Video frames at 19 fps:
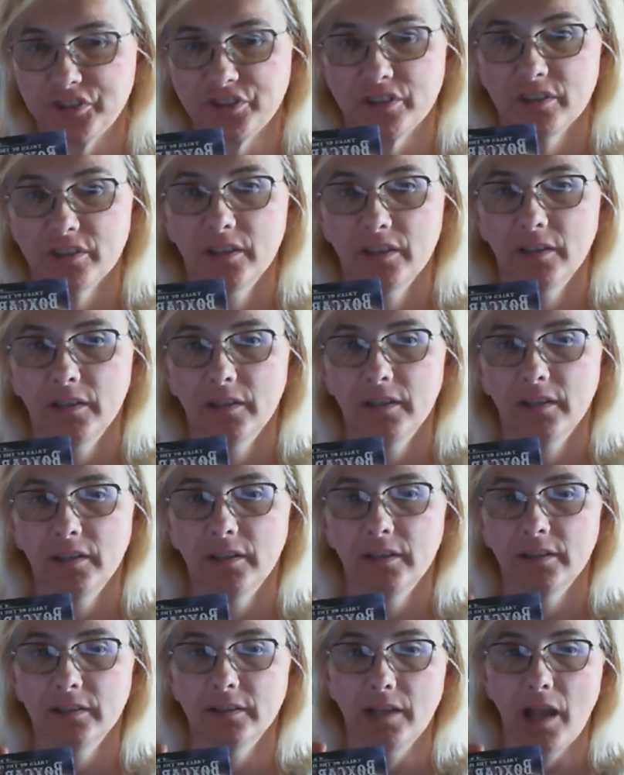not
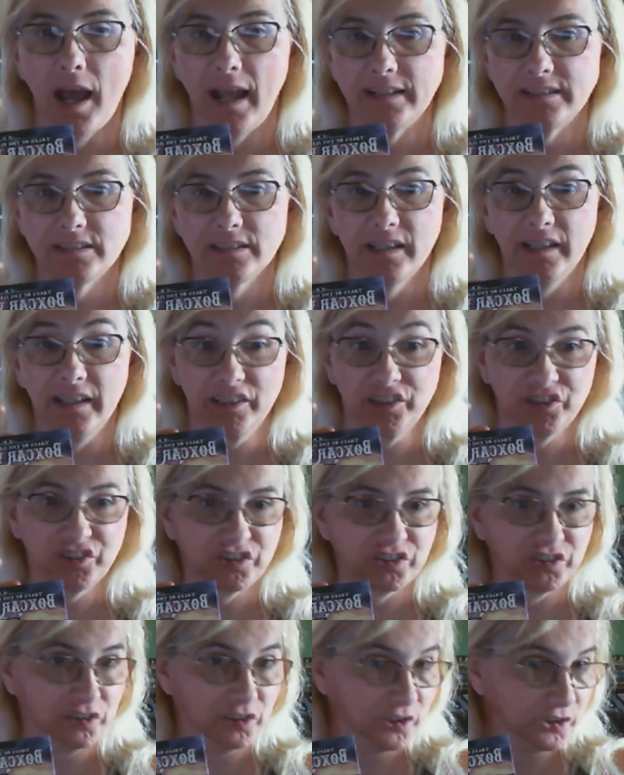exclusive
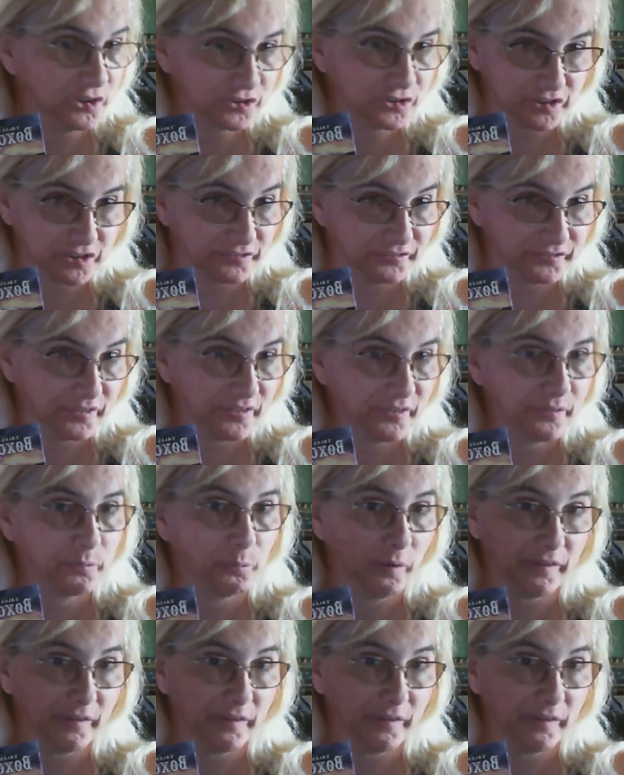with them.